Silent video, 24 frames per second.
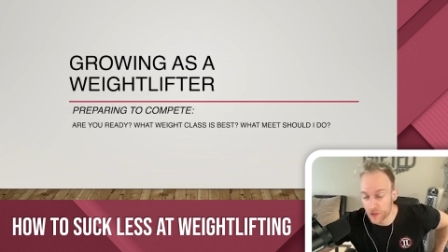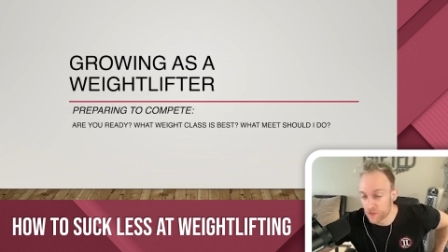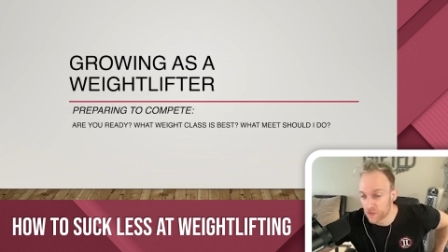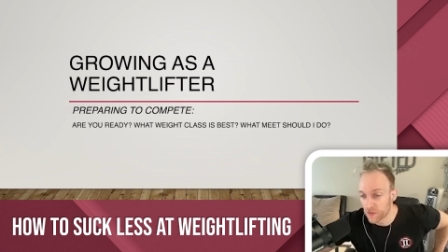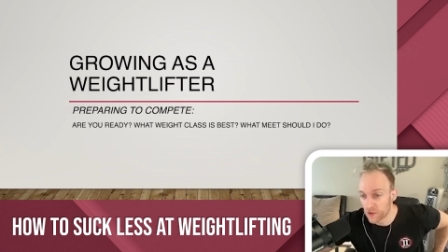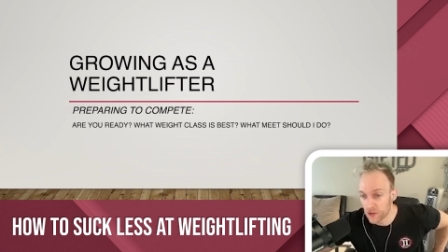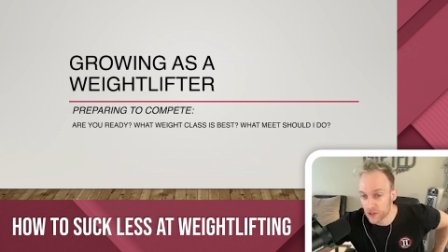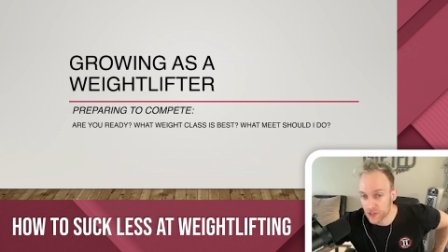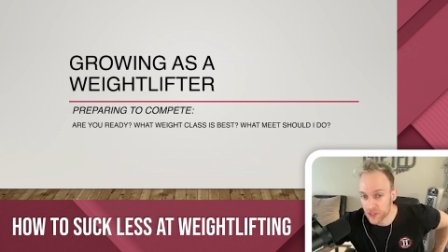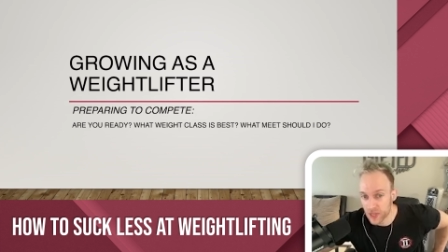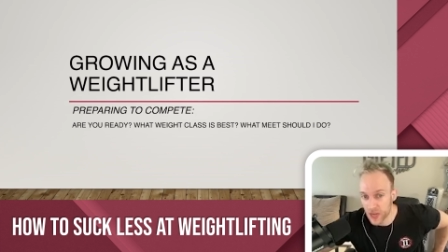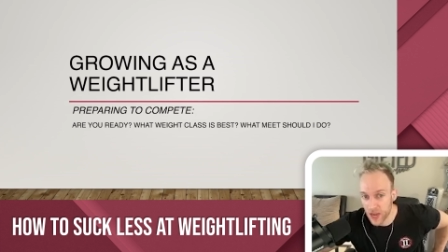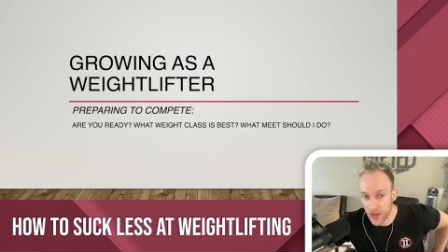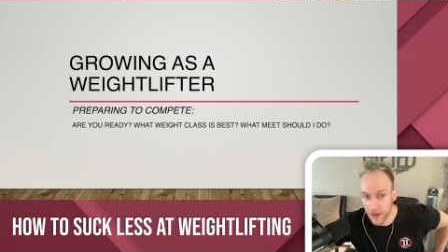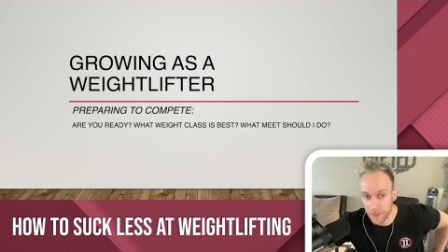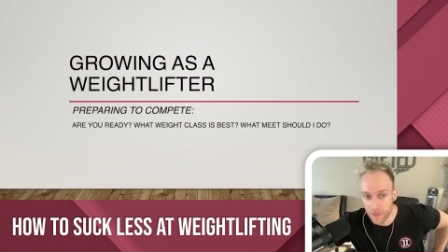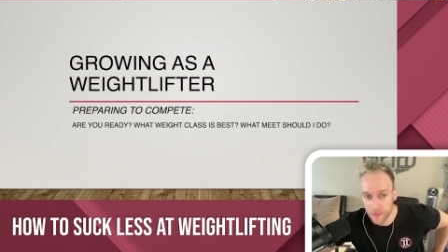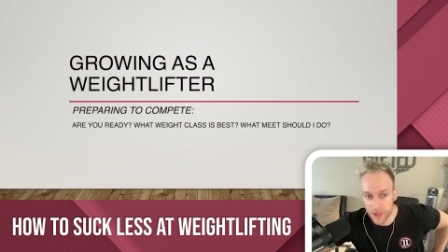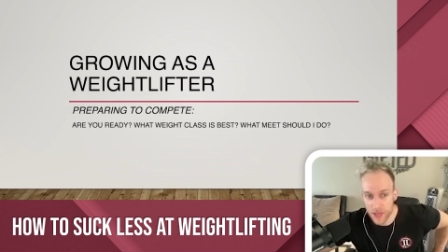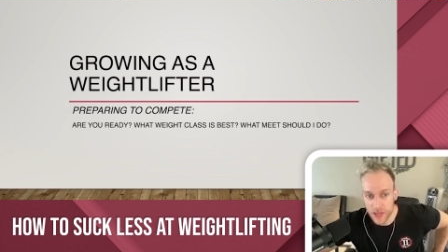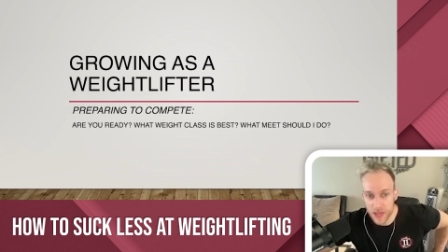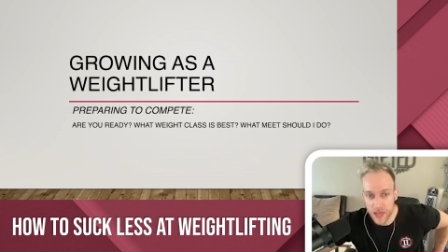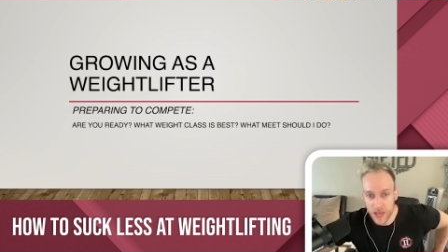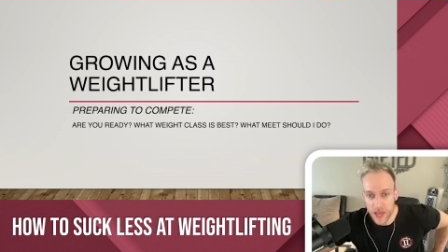first time.
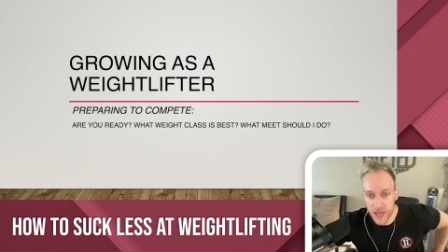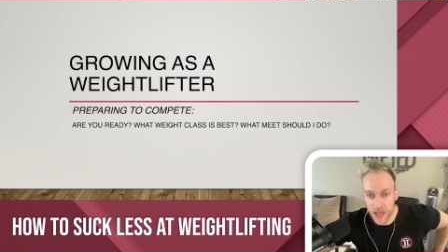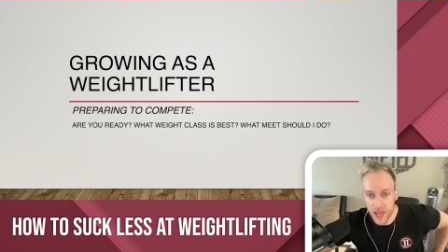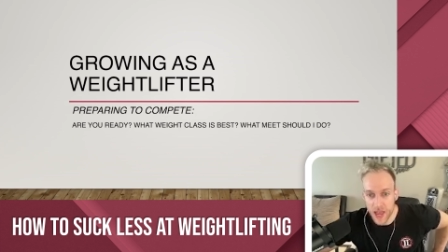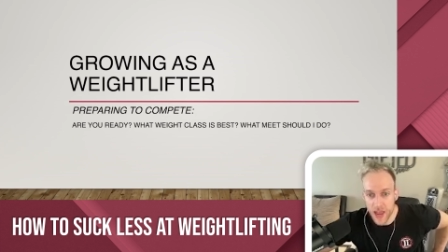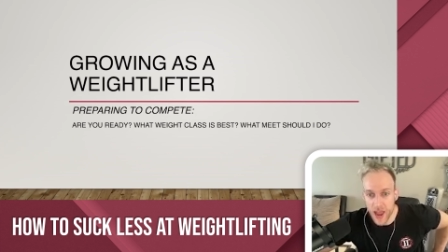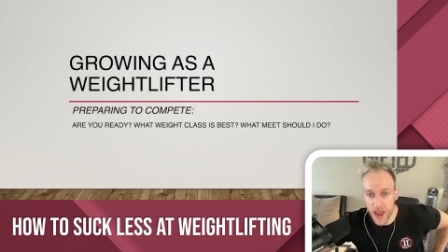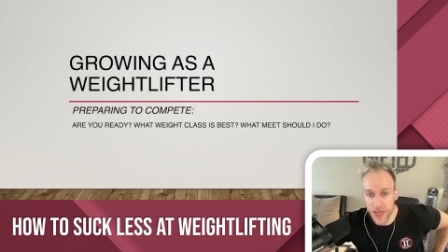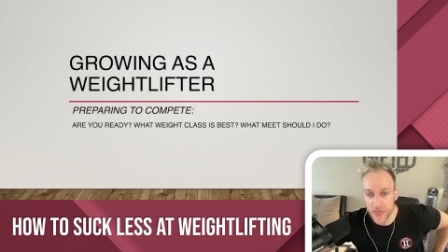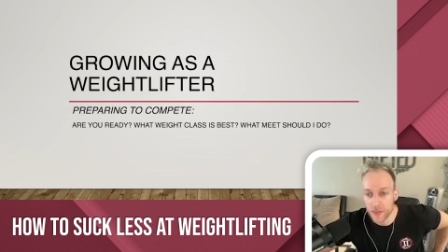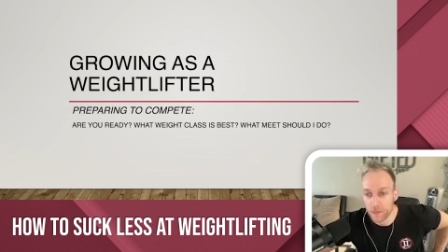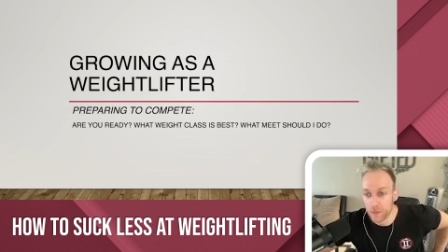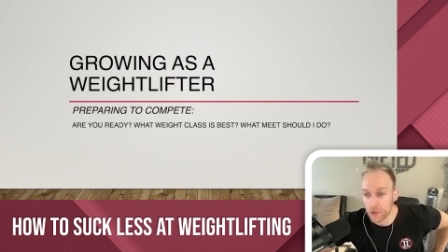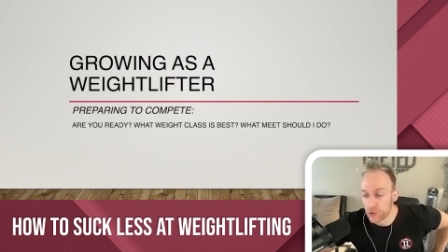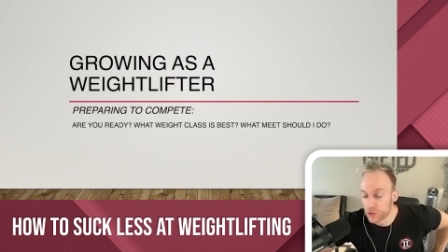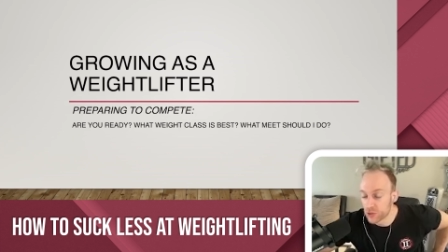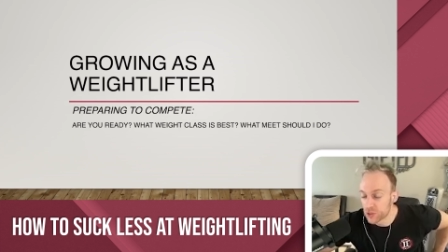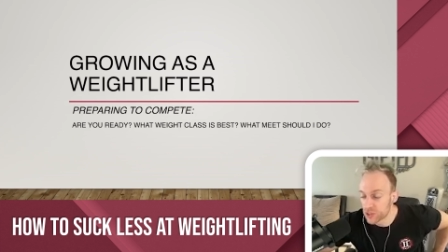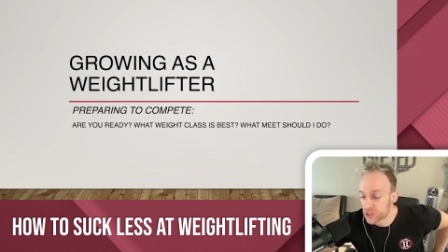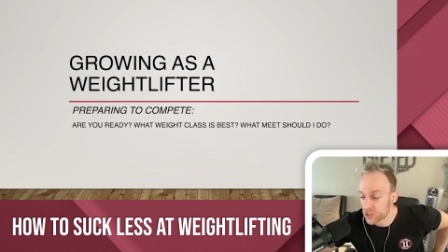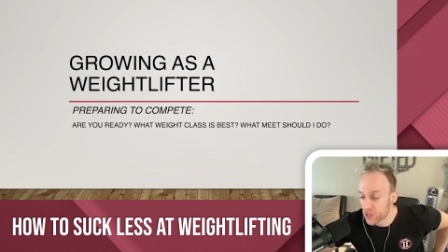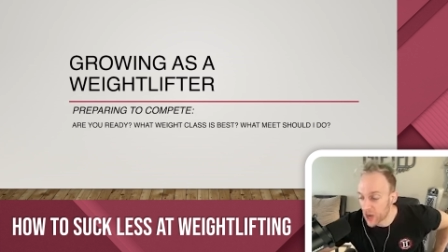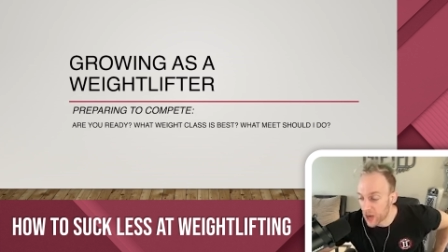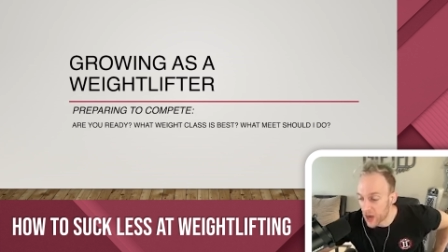And the
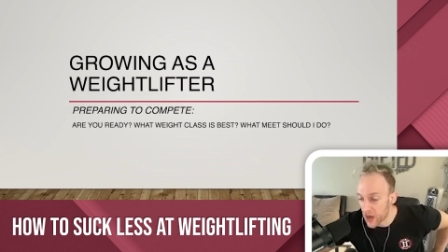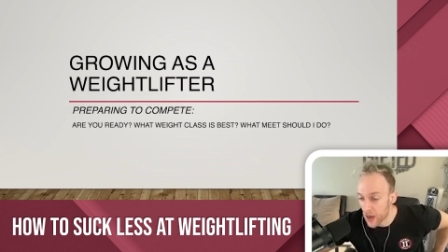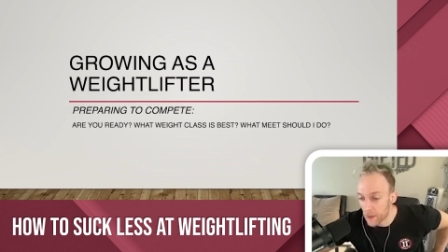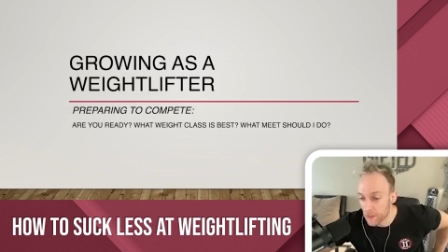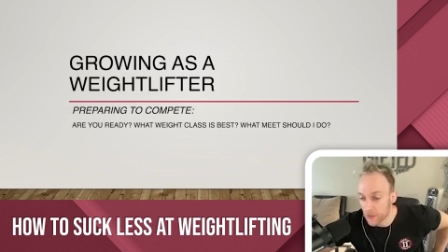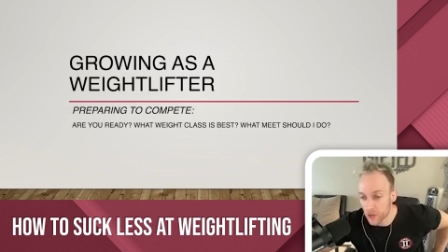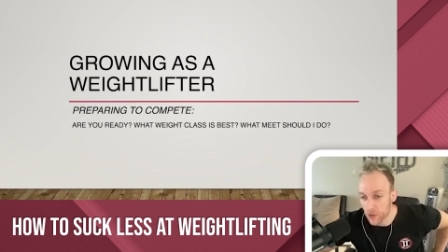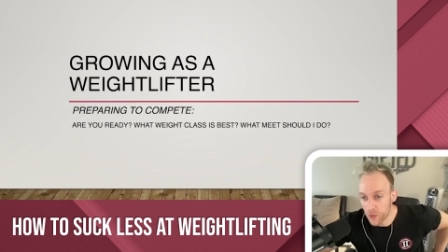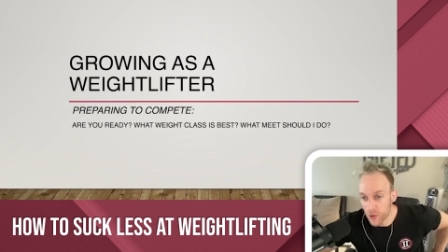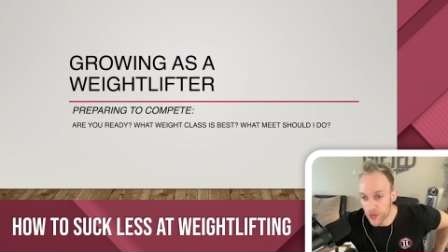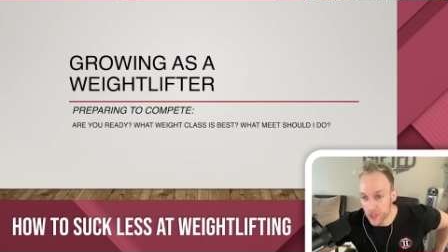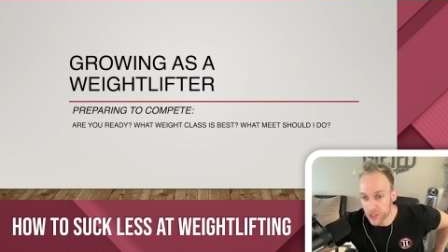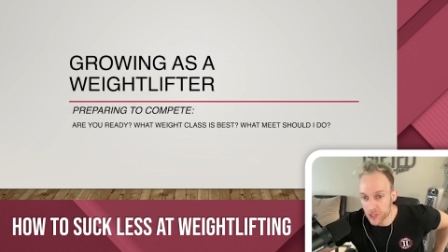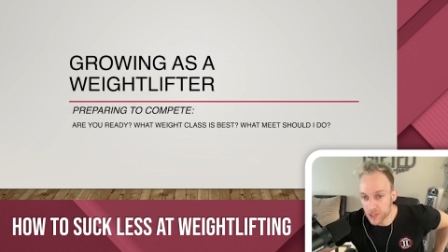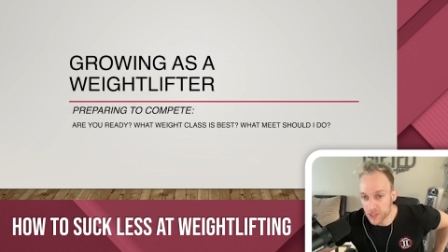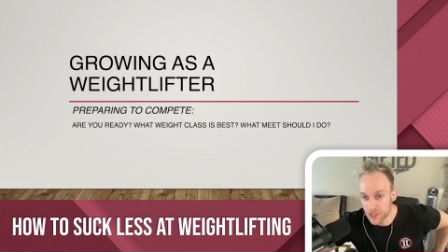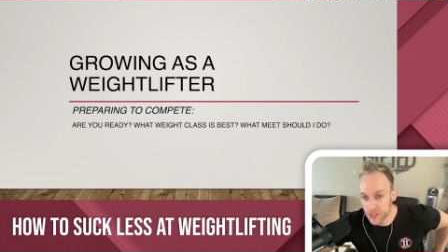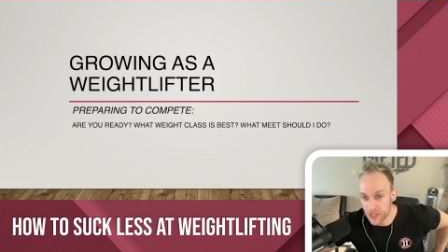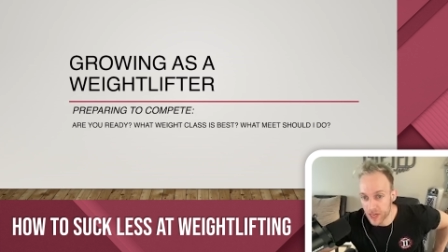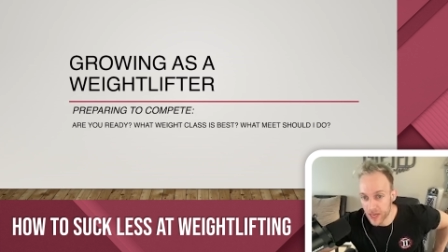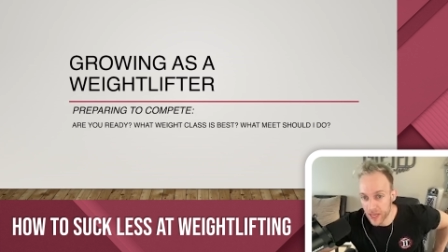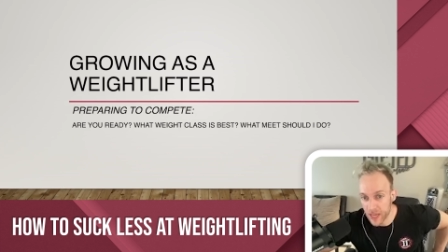most common questions that I